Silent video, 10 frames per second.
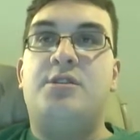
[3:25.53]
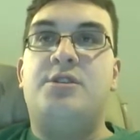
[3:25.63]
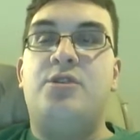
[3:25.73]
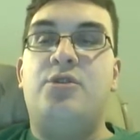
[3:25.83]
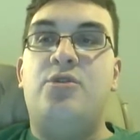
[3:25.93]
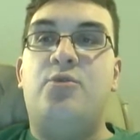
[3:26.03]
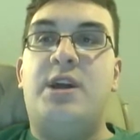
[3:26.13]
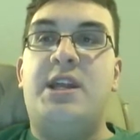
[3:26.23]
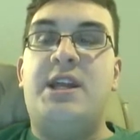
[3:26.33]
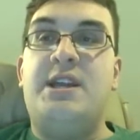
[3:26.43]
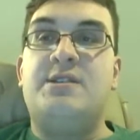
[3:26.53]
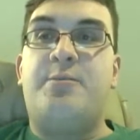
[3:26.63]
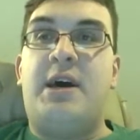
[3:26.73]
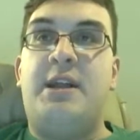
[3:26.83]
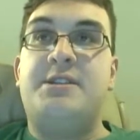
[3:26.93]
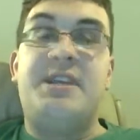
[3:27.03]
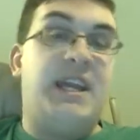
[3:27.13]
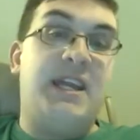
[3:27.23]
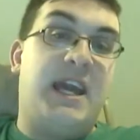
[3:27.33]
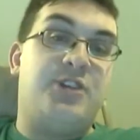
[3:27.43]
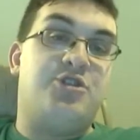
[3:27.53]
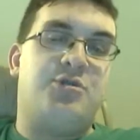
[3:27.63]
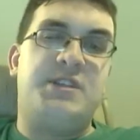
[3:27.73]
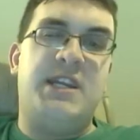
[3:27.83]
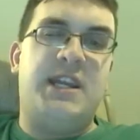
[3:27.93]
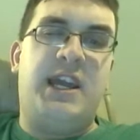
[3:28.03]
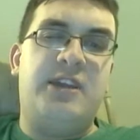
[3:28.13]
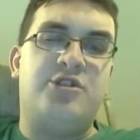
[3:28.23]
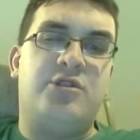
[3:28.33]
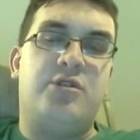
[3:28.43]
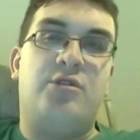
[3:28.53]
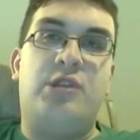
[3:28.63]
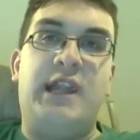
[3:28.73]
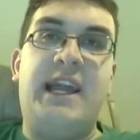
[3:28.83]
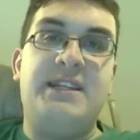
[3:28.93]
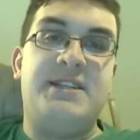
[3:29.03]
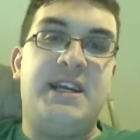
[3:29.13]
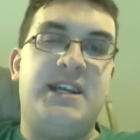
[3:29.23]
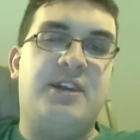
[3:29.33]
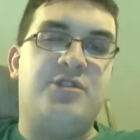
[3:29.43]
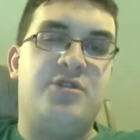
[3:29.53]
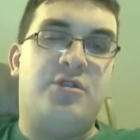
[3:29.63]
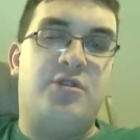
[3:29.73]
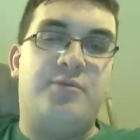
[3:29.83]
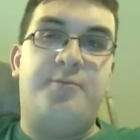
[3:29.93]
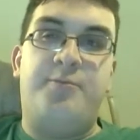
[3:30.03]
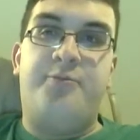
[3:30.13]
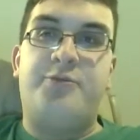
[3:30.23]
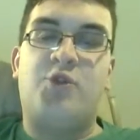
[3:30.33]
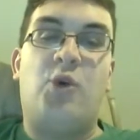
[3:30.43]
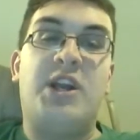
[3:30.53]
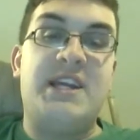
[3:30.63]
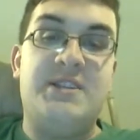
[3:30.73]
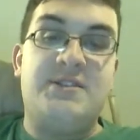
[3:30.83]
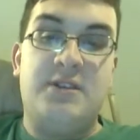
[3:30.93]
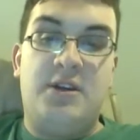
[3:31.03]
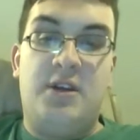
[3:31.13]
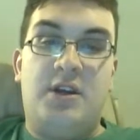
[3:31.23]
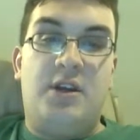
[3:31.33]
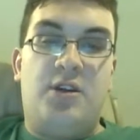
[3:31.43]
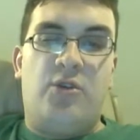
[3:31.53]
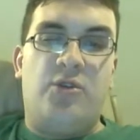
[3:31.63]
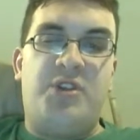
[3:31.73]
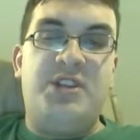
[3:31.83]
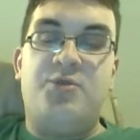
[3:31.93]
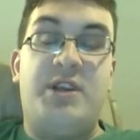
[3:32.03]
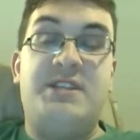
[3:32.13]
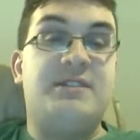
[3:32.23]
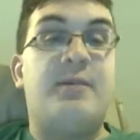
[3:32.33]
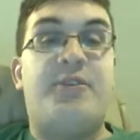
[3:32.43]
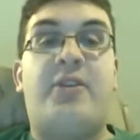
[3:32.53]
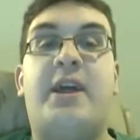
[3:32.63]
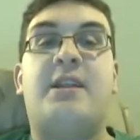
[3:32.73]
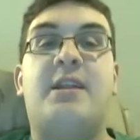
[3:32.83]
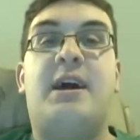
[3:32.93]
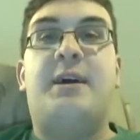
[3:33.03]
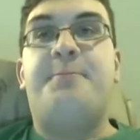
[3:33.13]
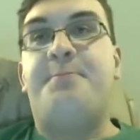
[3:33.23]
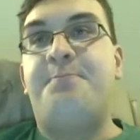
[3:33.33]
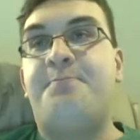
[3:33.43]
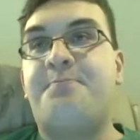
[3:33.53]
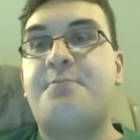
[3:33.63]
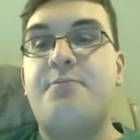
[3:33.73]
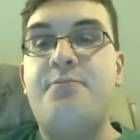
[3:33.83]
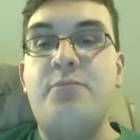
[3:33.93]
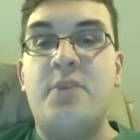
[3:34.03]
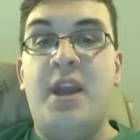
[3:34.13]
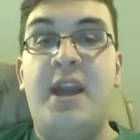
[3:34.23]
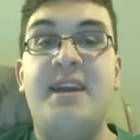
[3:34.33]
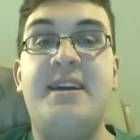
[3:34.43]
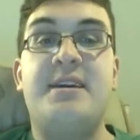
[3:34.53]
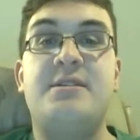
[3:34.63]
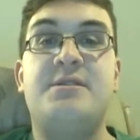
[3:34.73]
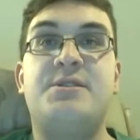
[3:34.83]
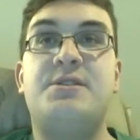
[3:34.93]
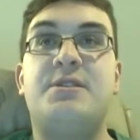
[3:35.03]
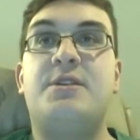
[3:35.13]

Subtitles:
to when he's about a teenager, late teenager, 20s, early 20s, something like that. And